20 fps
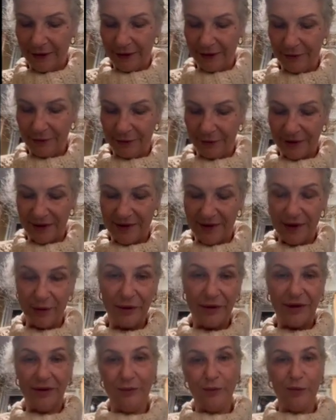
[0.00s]
We'll see what
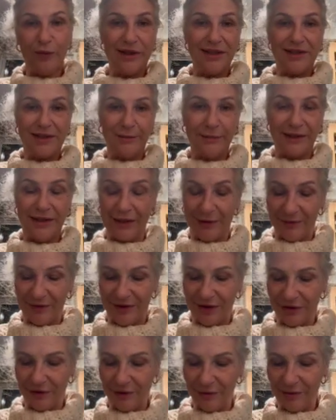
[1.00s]
wisdom comes
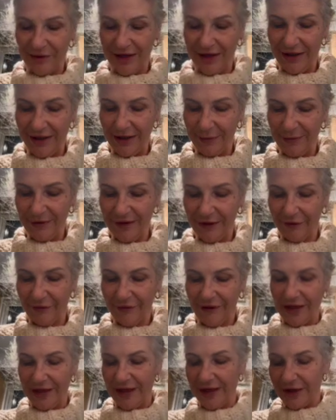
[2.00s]
through my lips, if
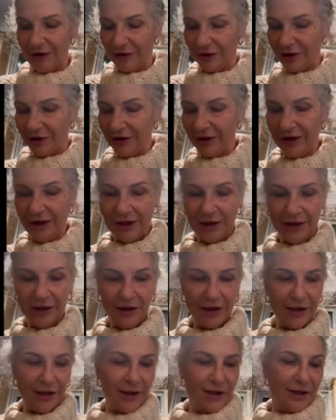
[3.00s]
any at all.
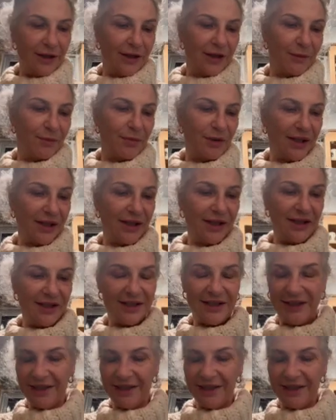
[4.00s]
But